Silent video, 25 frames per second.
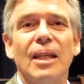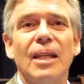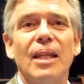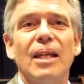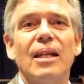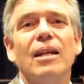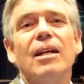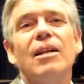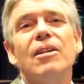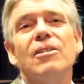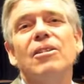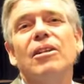
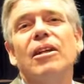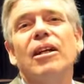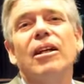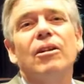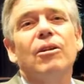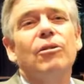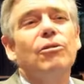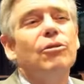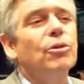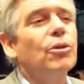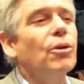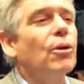as a
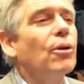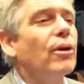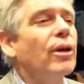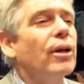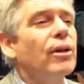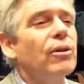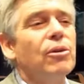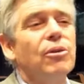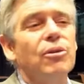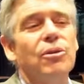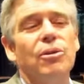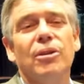kind of
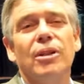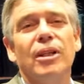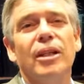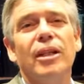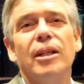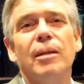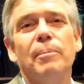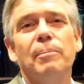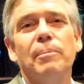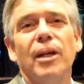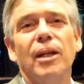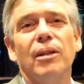drawing,
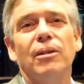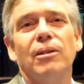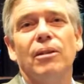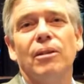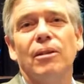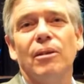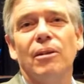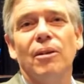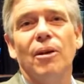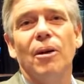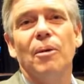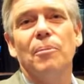suddenly the
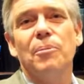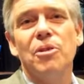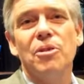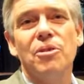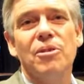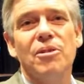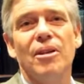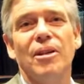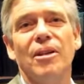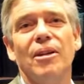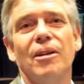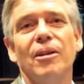pattern
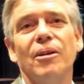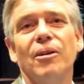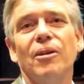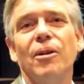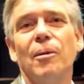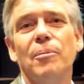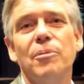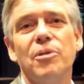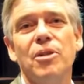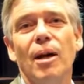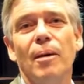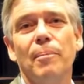comes
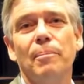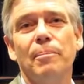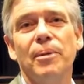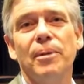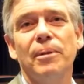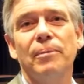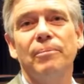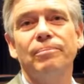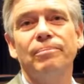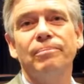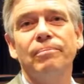up.